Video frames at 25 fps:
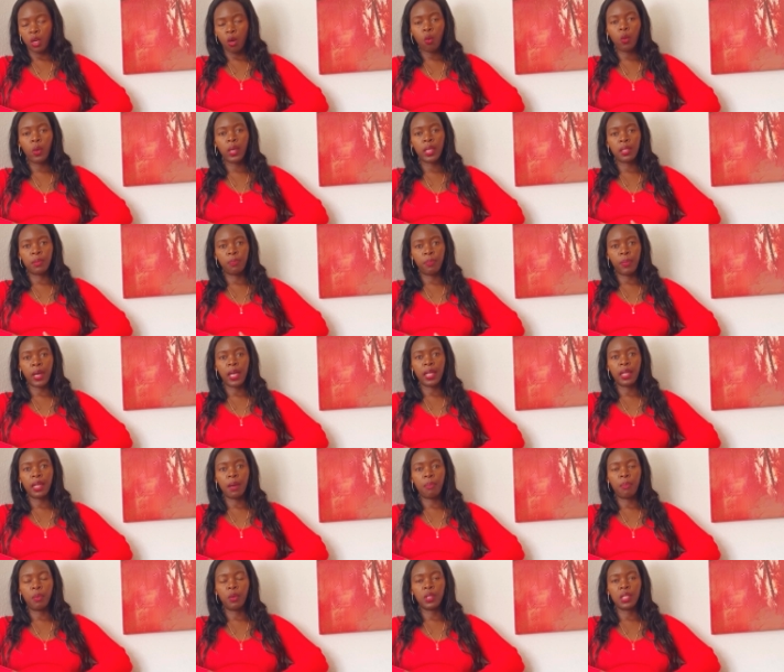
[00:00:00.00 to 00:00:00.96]
are always bad
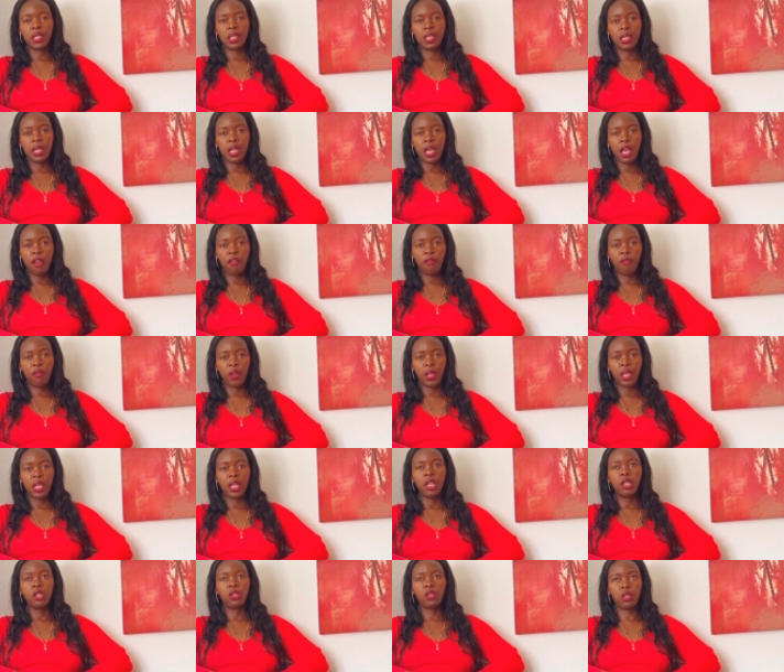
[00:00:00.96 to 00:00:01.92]
apples in
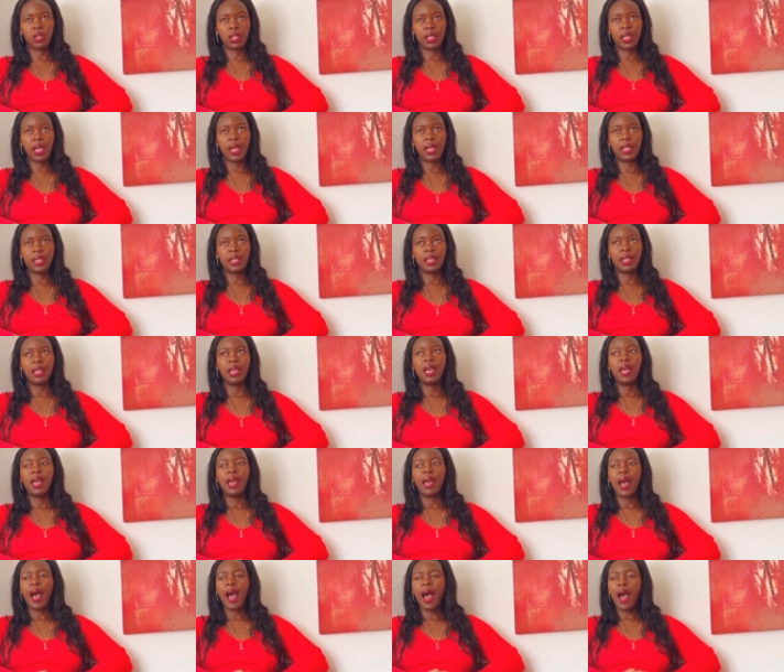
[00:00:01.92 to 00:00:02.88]
every society.
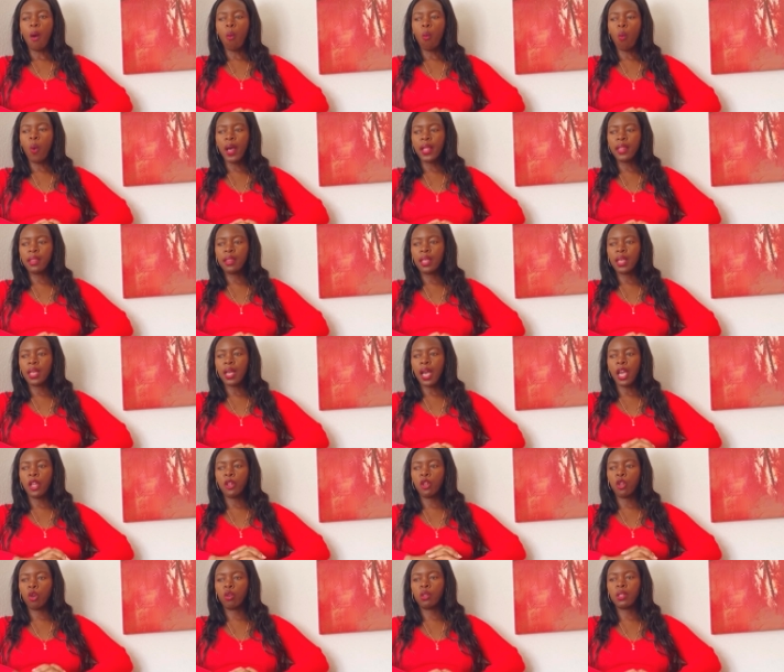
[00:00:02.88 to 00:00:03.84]
One thing
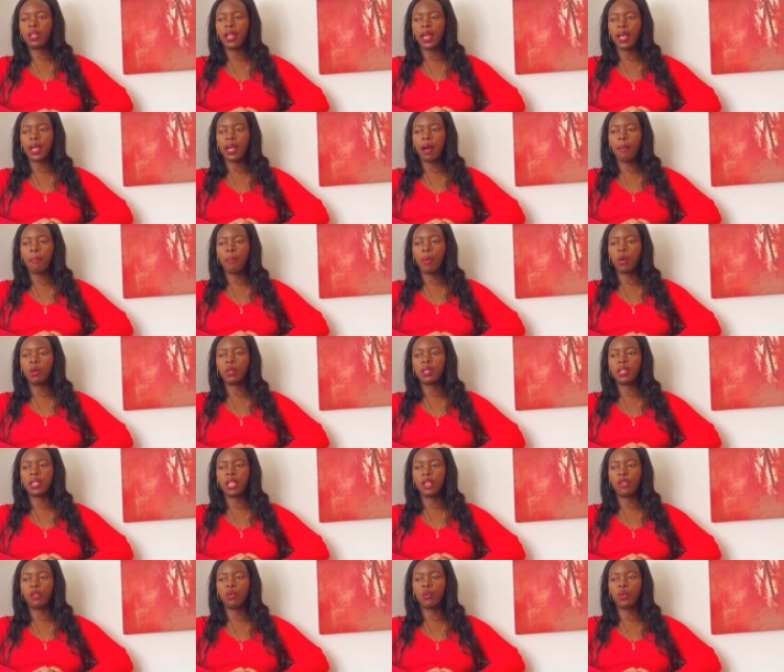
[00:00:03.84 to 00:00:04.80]
I don't like about
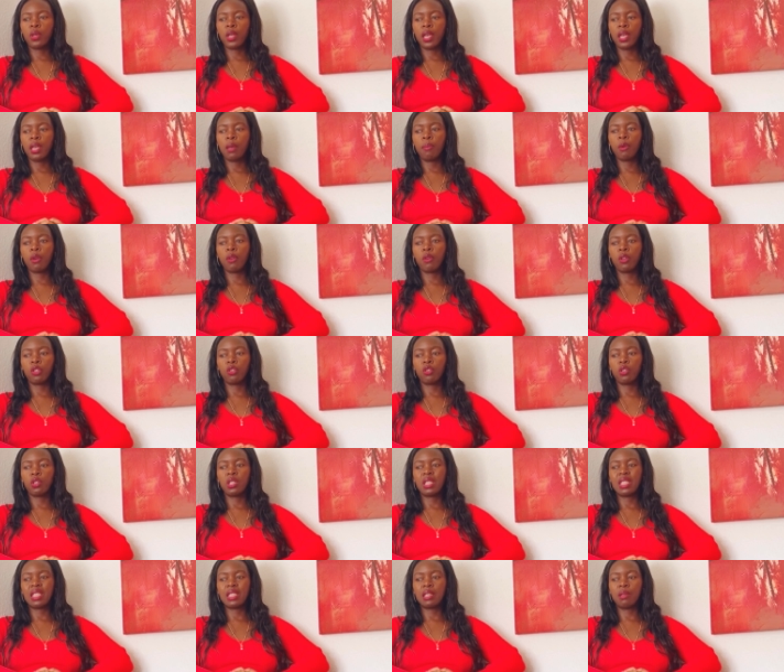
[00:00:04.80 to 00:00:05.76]
the UK immigration
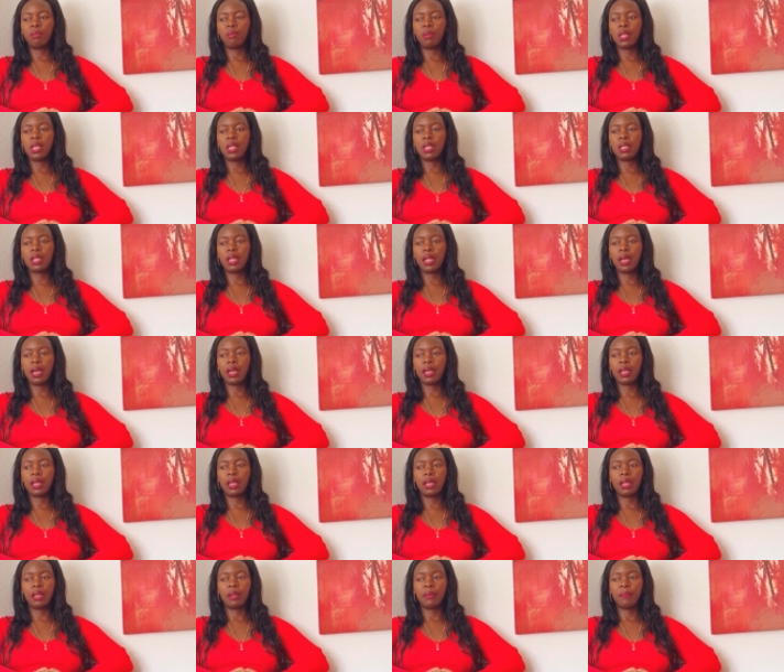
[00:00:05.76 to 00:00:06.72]
system is
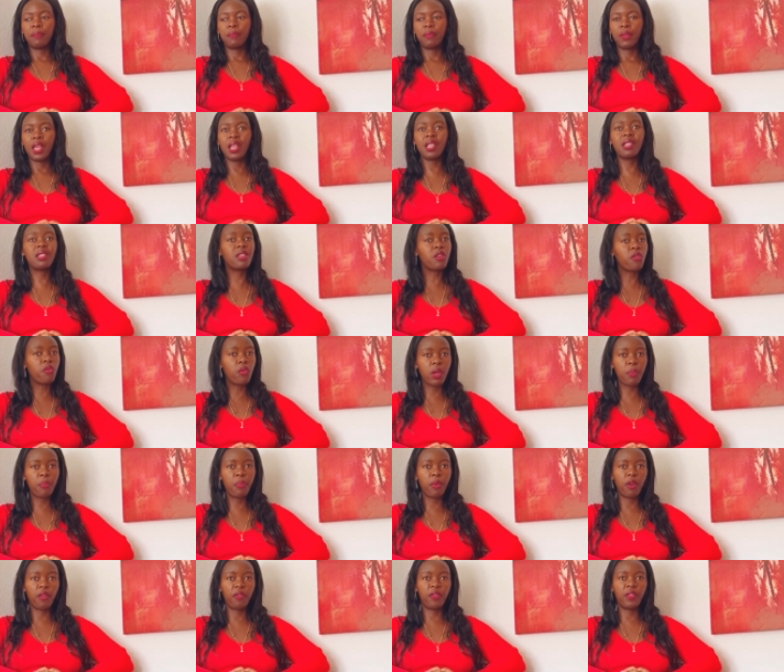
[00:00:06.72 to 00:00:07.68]
like, it's a
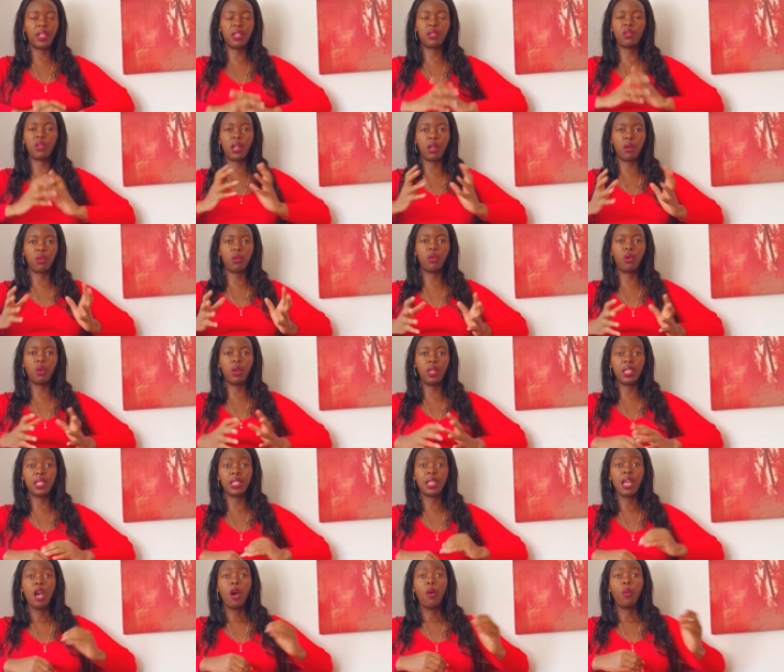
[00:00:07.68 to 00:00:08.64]
rip-off. That's what I would call
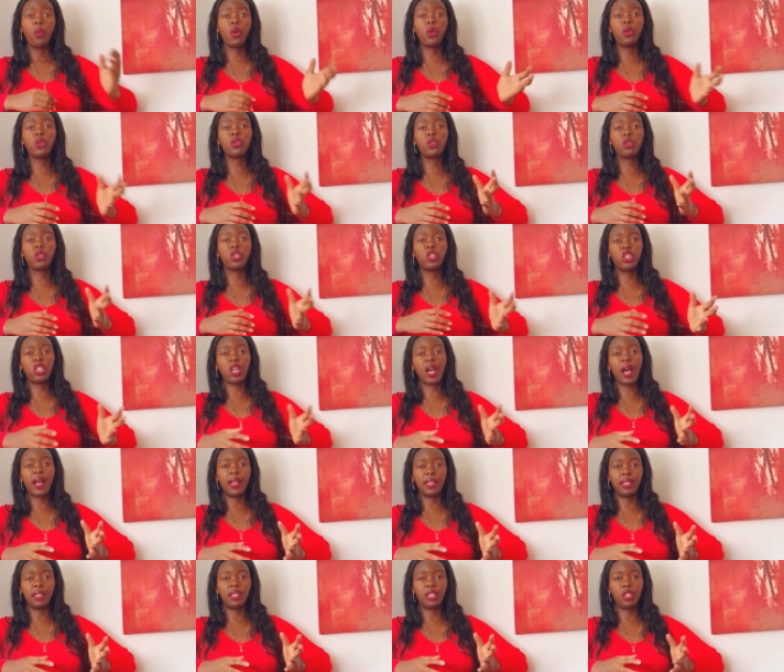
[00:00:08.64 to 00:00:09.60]
it. We also
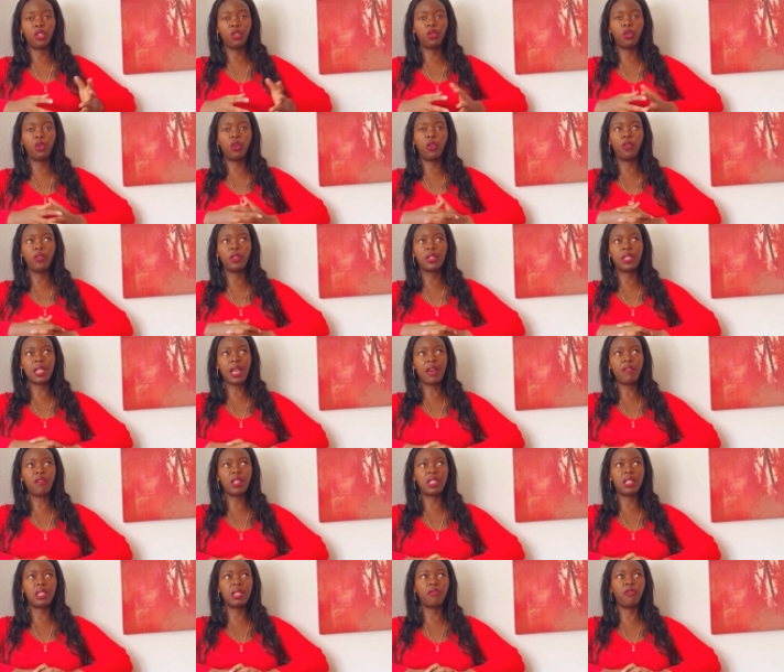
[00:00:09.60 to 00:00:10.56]
charge, you know,
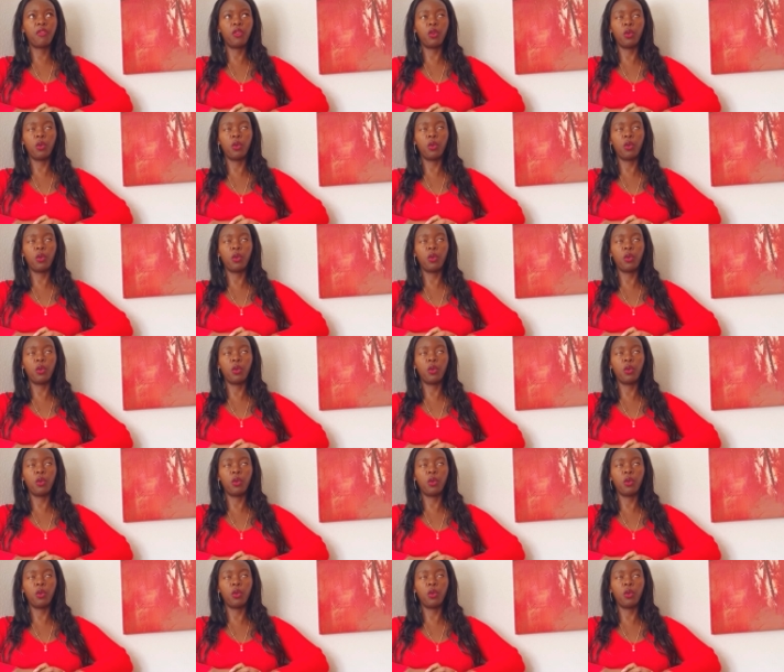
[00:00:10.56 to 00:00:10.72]
services,